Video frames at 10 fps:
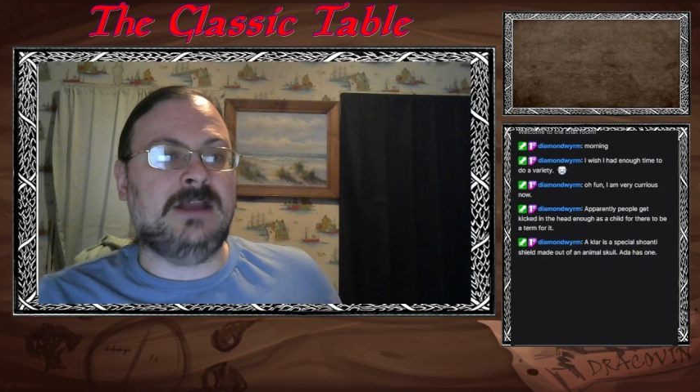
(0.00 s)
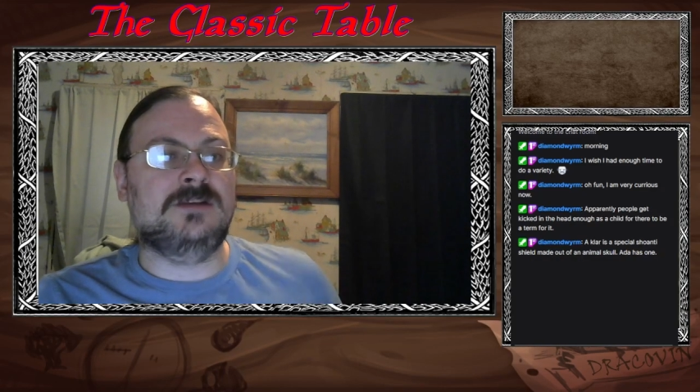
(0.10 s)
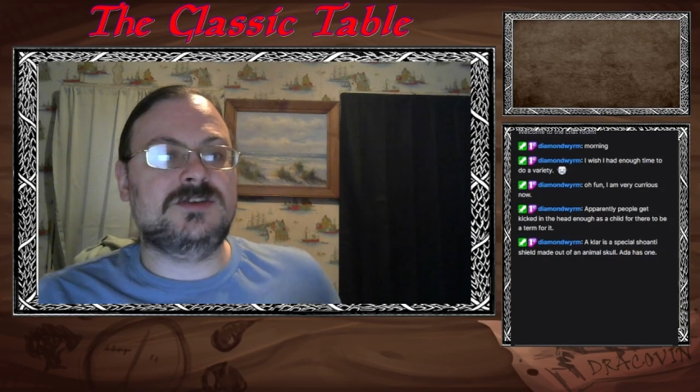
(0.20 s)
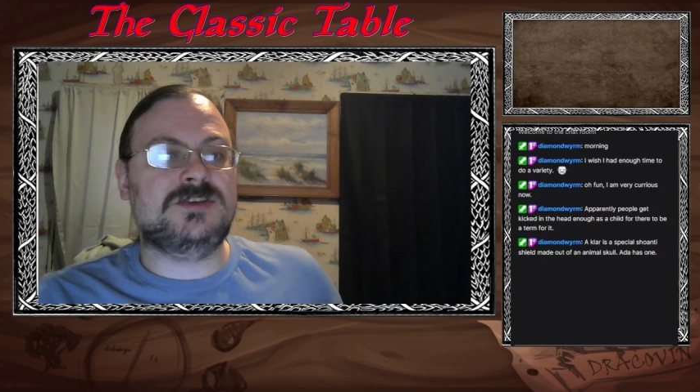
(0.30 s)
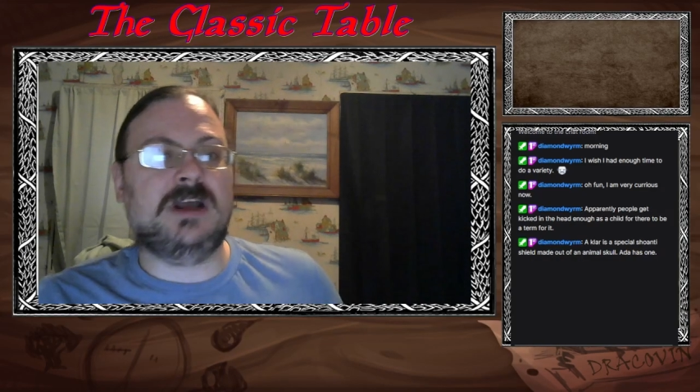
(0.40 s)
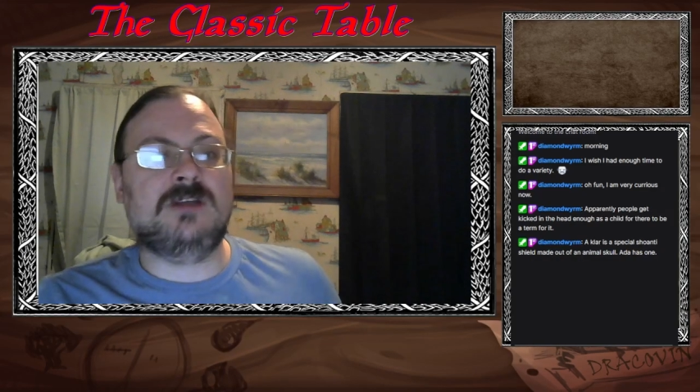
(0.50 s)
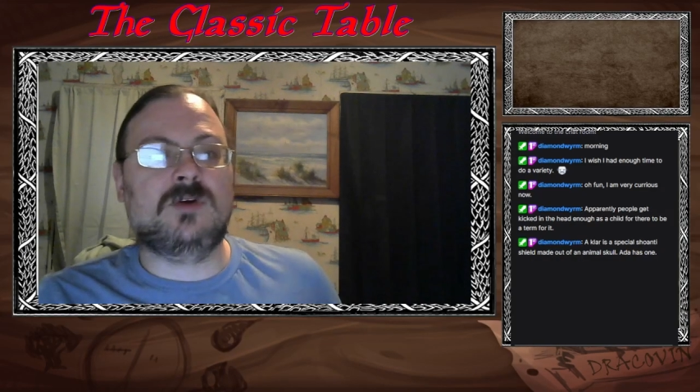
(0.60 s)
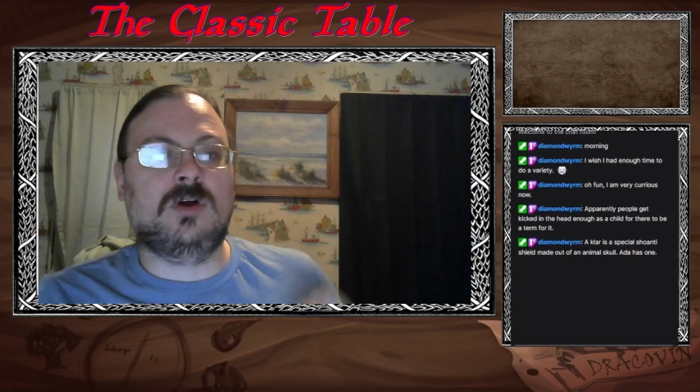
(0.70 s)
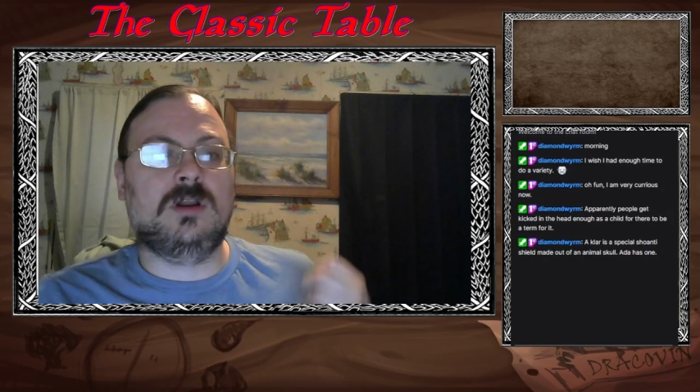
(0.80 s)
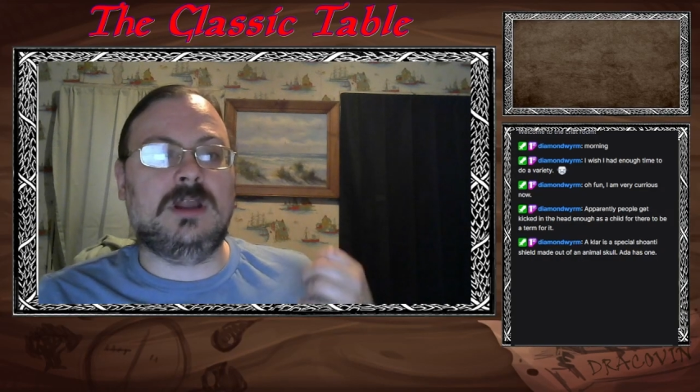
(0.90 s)
in
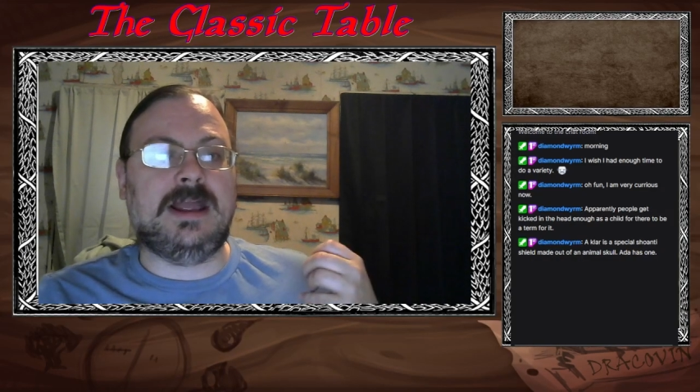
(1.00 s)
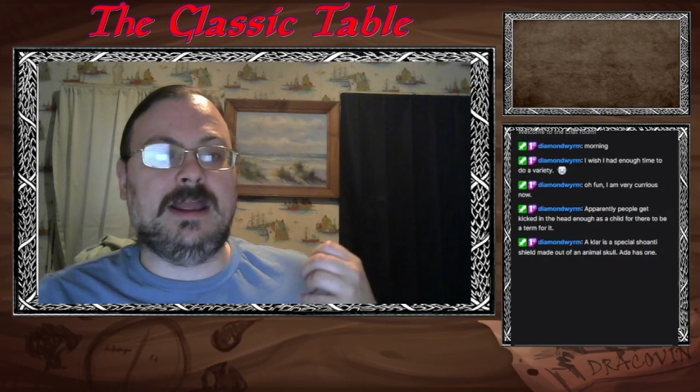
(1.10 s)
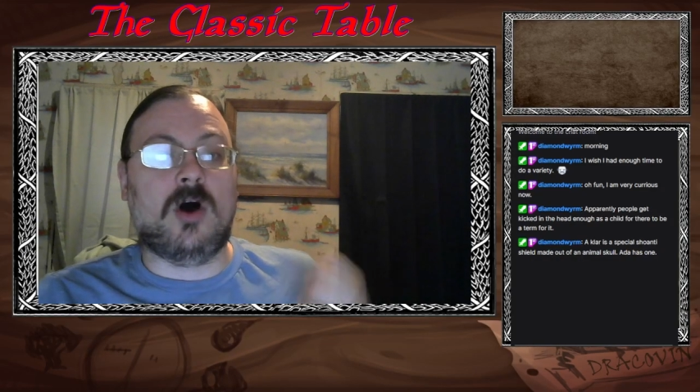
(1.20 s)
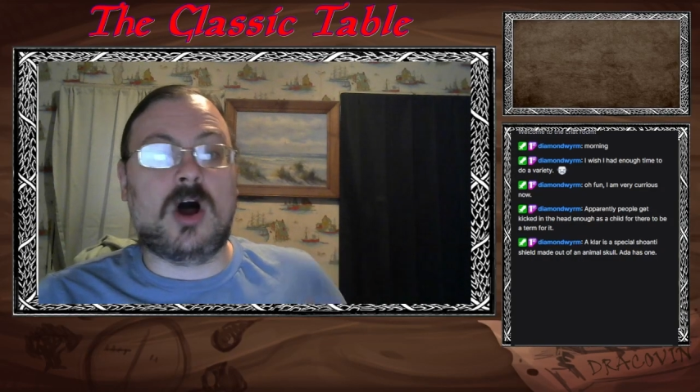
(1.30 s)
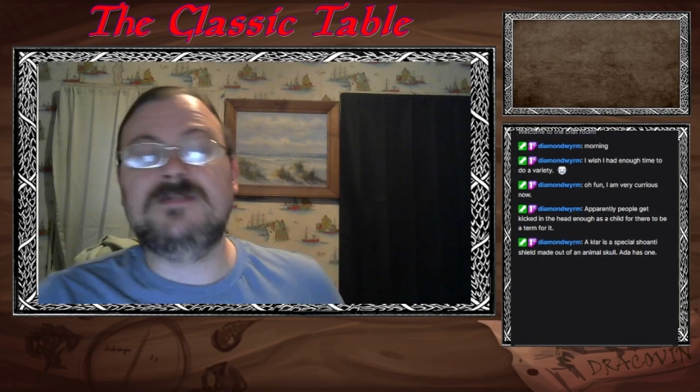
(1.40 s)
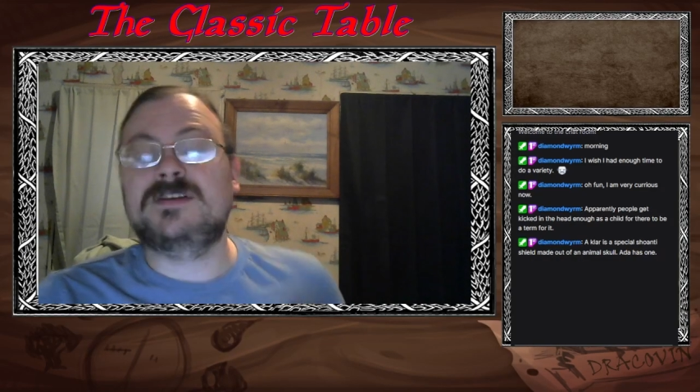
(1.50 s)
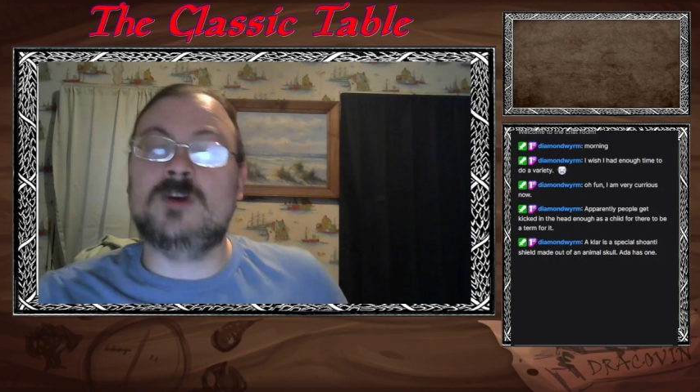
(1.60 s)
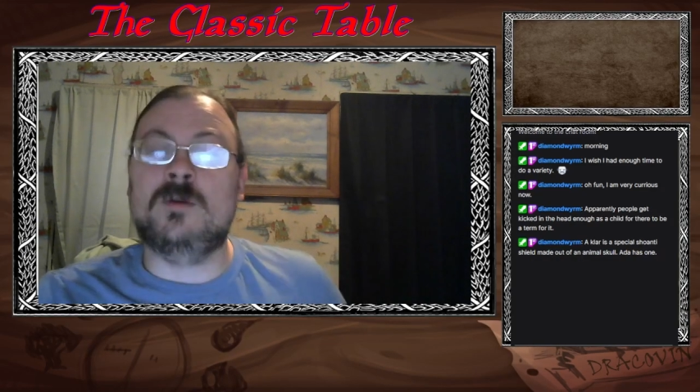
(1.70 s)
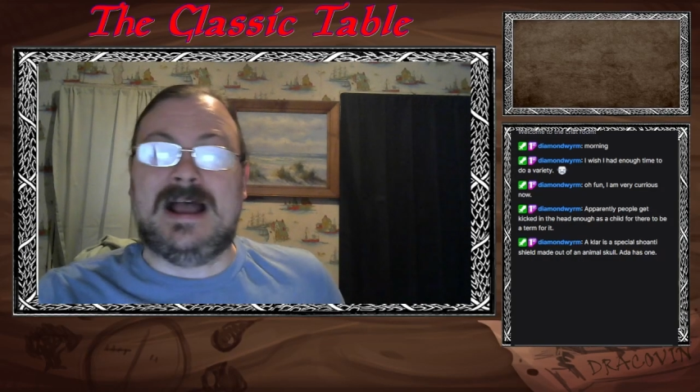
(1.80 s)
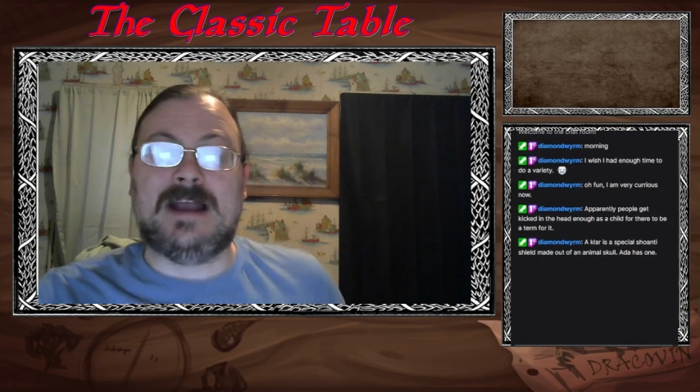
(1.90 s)
general, a
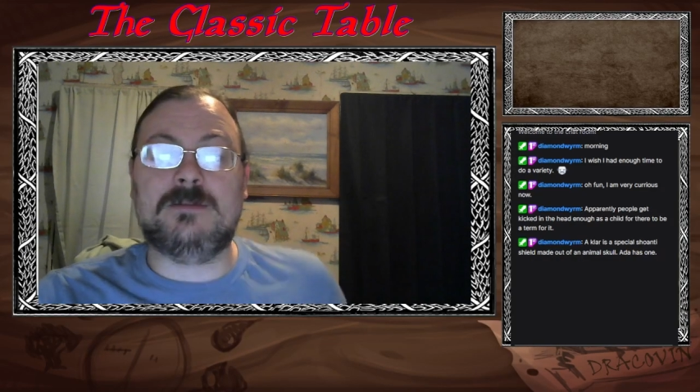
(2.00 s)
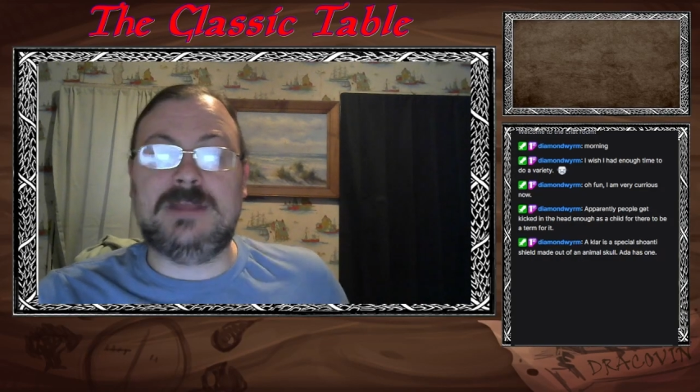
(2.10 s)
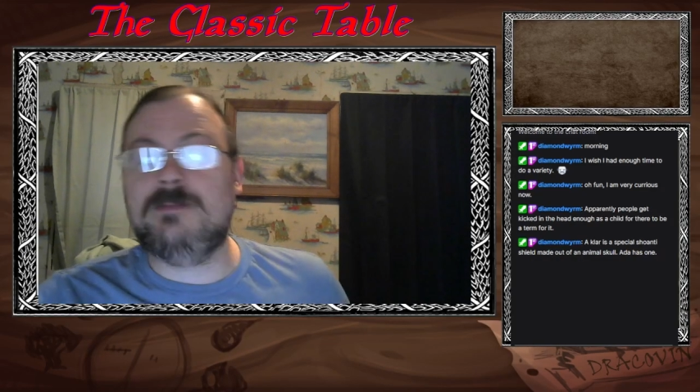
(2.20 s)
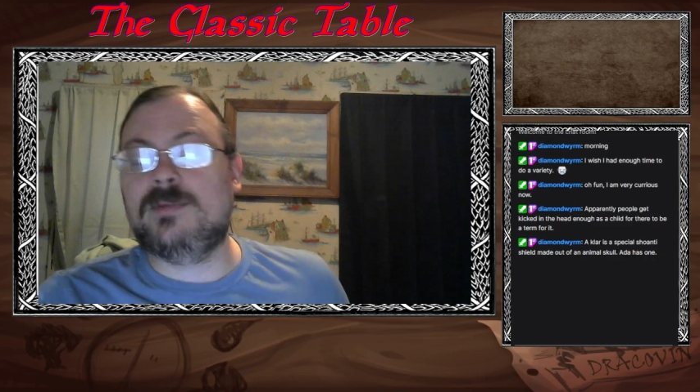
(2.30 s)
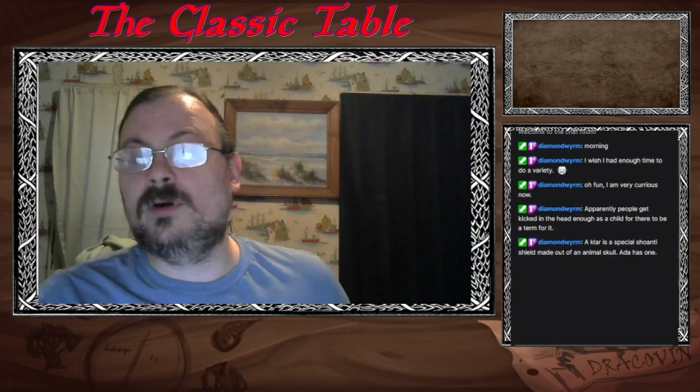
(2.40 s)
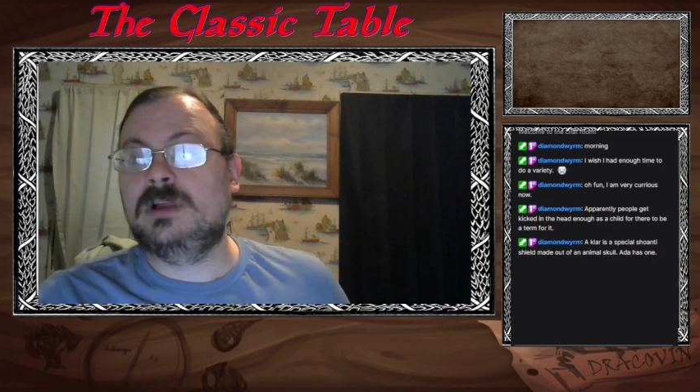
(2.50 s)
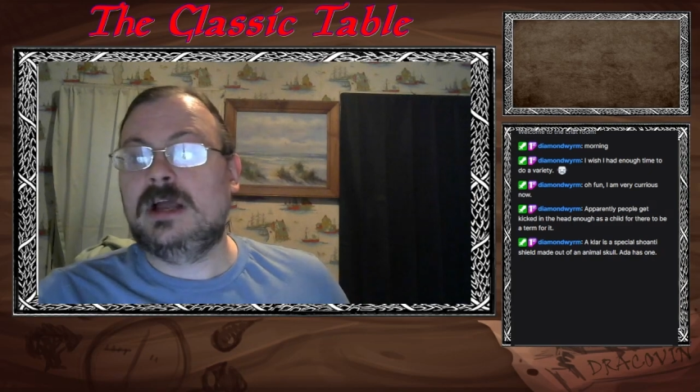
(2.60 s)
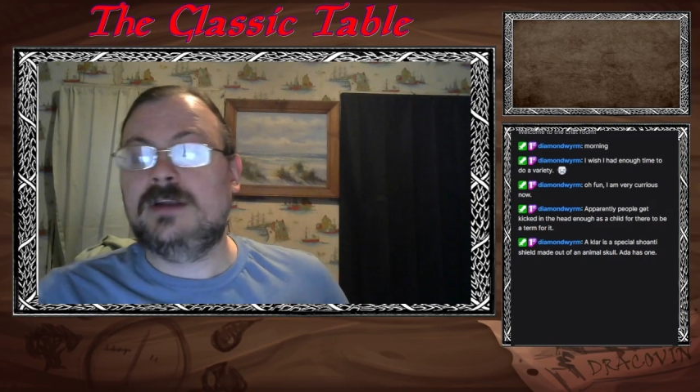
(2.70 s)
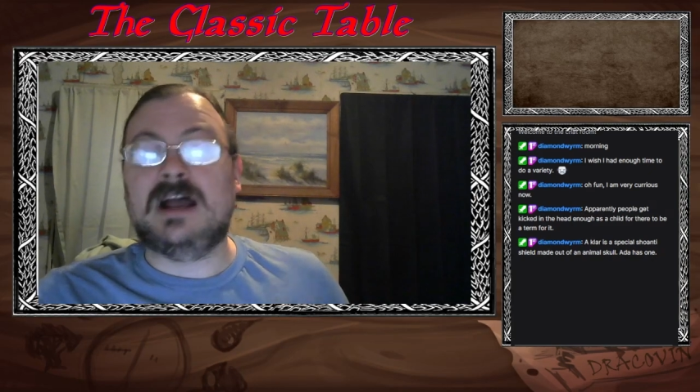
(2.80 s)
often nomadic people.